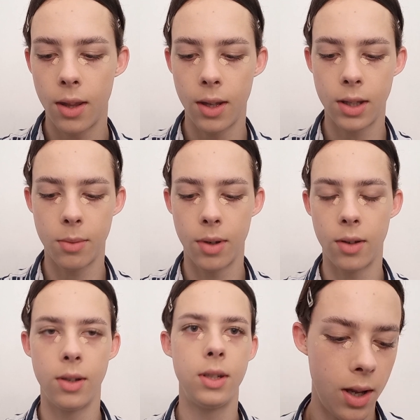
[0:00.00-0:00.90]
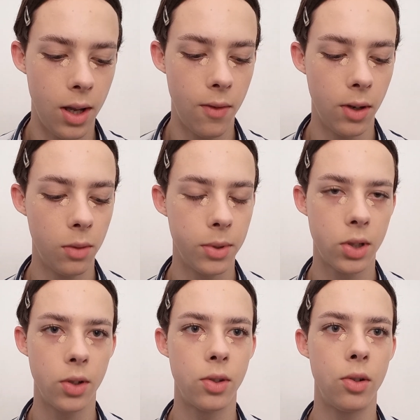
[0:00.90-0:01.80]
And that's about it. If a little bit
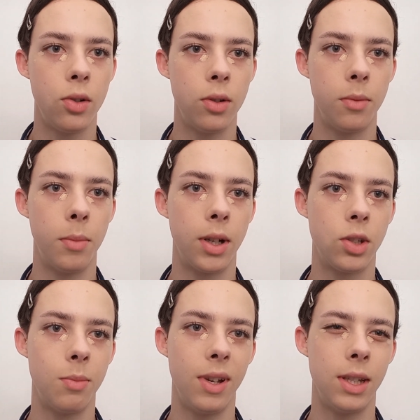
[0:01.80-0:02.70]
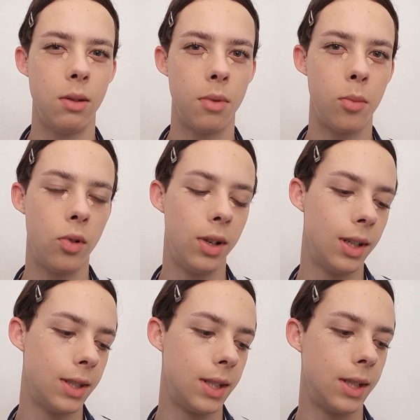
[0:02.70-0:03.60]
shows through, it might just make it seem a bit more
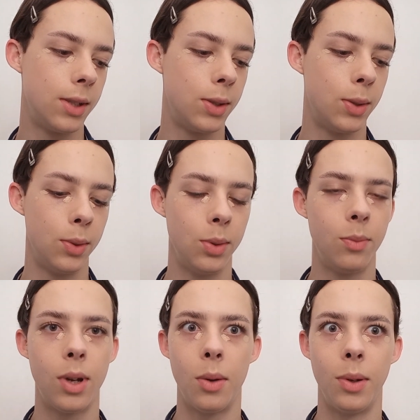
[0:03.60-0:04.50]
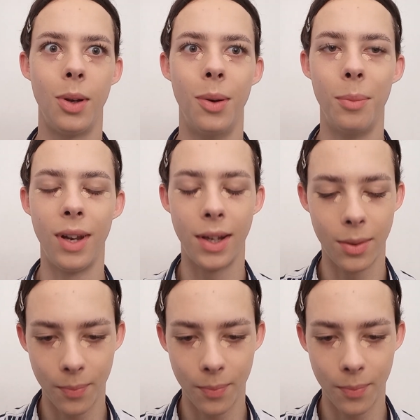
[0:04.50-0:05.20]
realistic, so I won't complain.